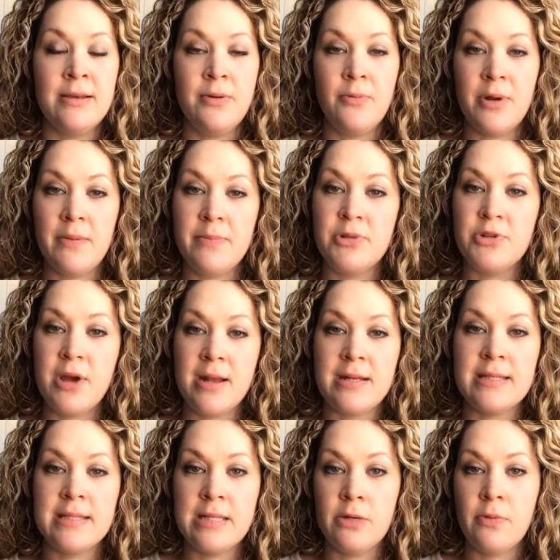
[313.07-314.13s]
what I've been trying to
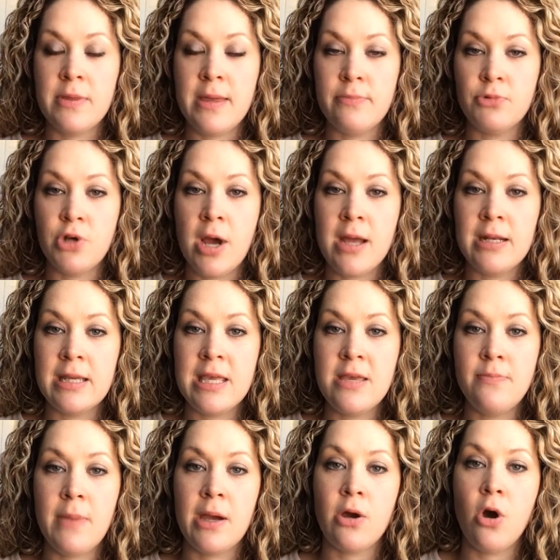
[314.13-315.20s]
stick with. I'm trying to
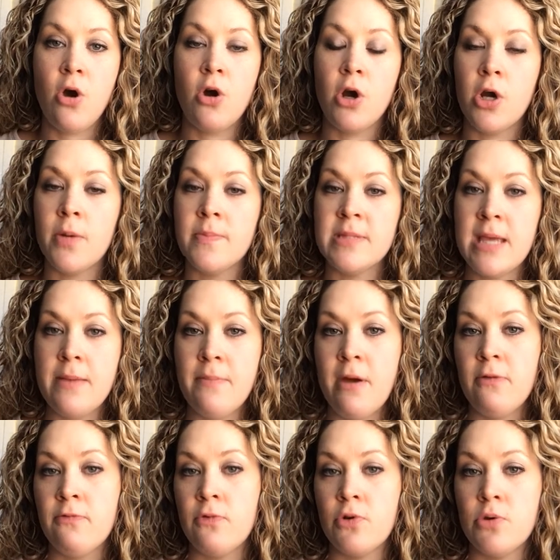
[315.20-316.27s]
keep my carbs and my
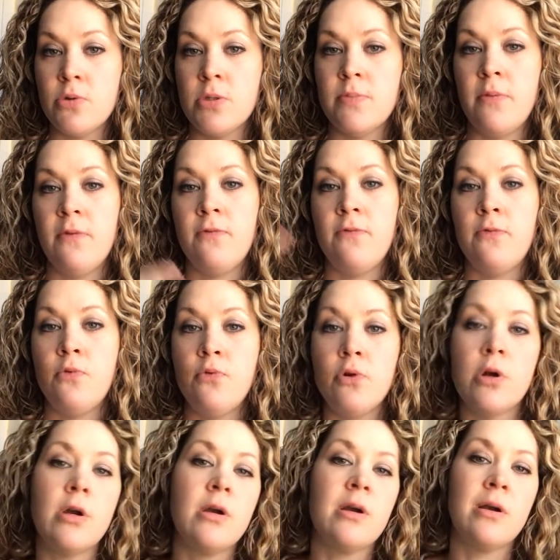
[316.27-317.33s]
fruits
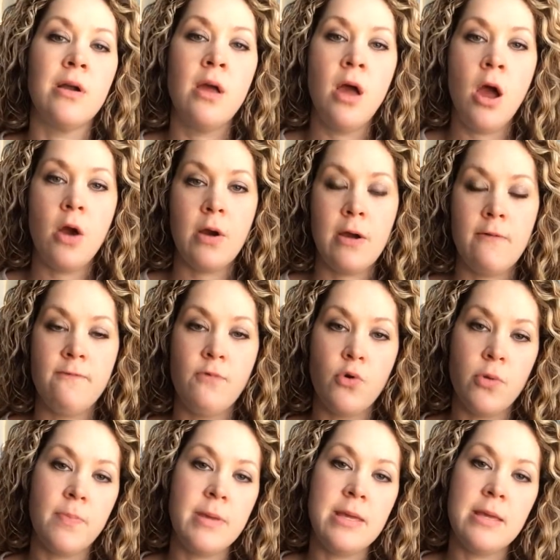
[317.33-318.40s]
before around
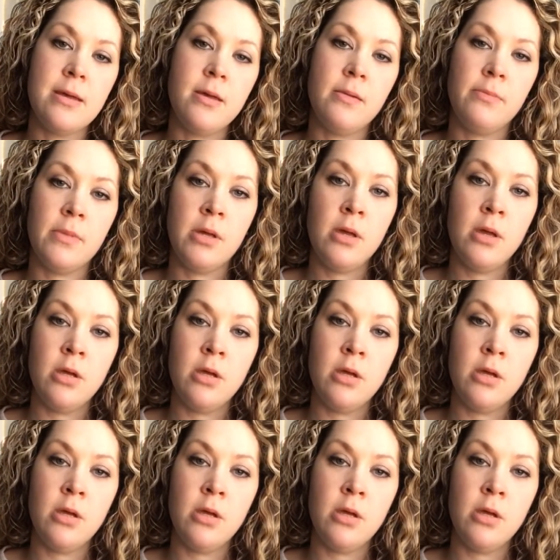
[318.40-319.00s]
4 p.m.